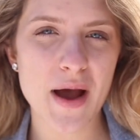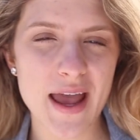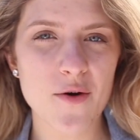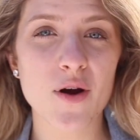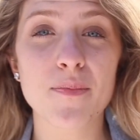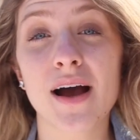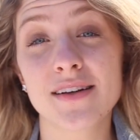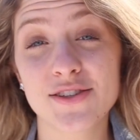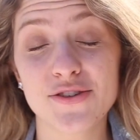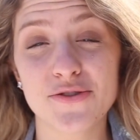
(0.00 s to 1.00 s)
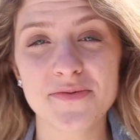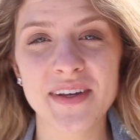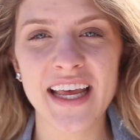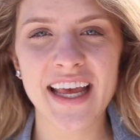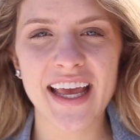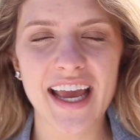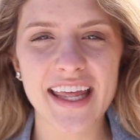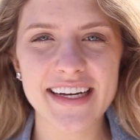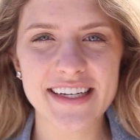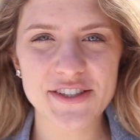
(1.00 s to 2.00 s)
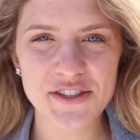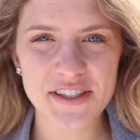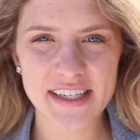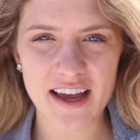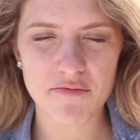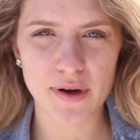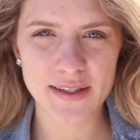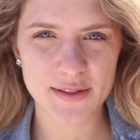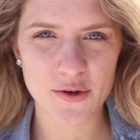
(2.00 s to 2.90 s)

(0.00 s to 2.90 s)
bike, or pontoon? In addition to Dive Point